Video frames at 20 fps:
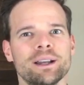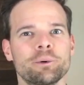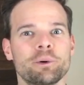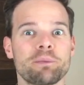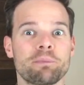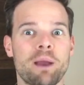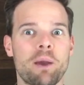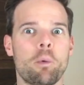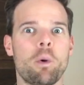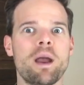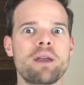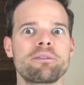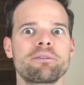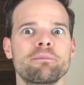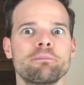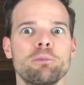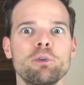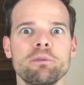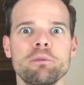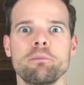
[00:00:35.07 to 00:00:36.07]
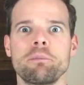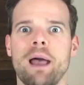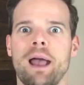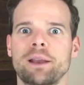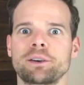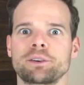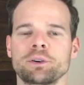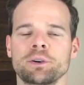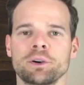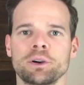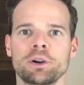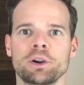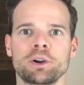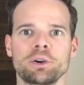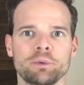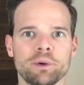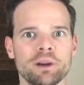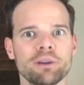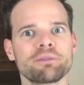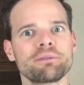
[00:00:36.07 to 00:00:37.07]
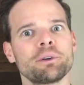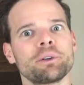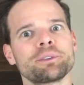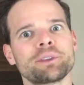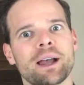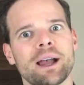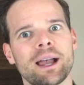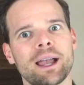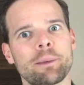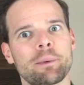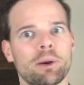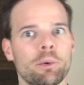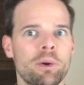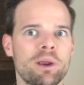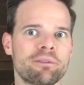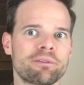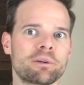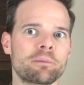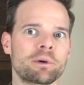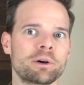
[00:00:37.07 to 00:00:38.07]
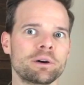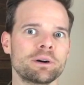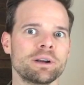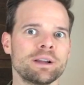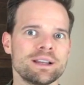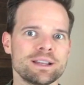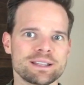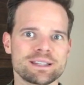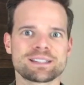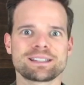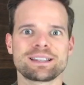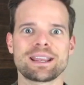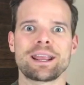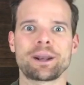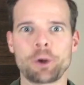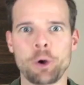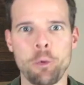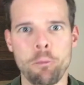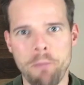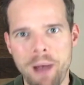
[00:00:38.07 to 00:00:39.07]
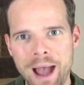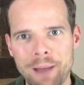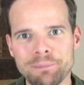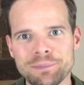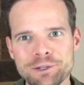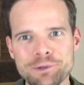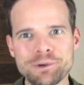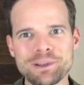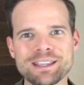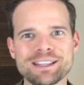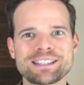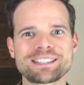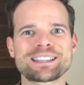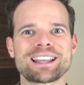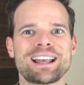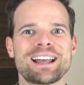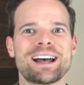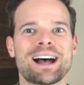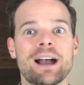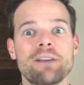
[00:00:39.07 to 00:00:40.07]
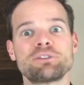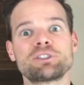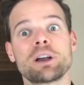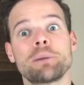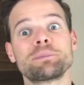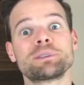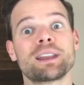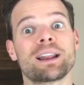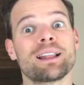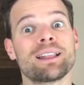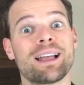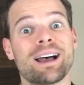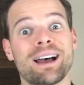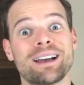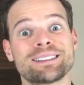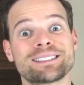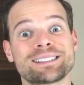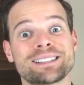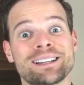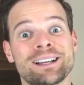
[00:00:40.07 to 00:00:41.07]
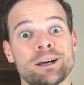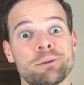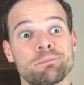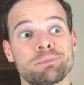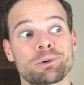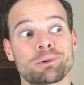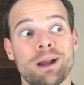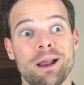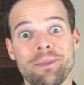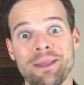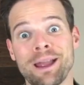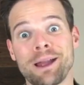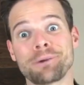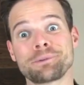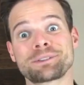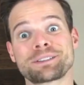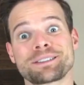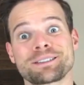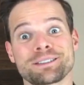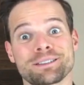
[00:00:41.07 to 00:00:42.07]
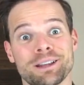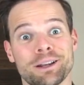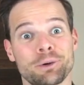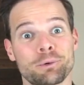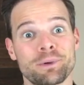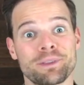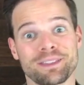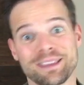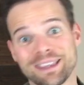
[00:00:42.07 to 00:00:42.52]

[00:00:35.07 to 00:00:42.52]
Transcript: With my wife moving back to her career full-time and away from her stay-at-home mom duties, I've jumped in a lot to help around the house, you know, with